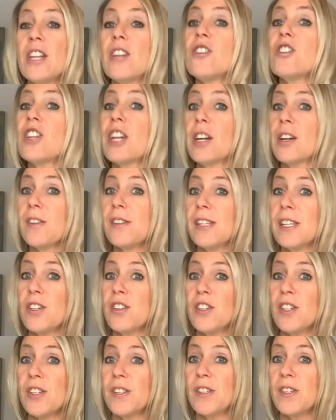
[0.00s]
And Sharon says
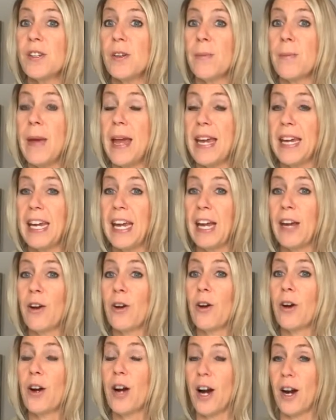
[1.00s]
she's still making
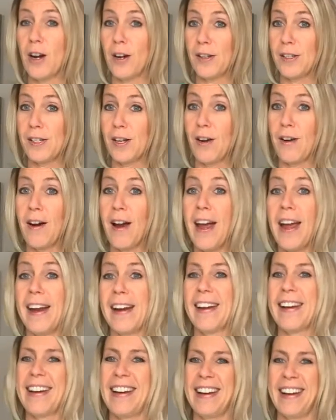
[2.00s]
her cards. All right.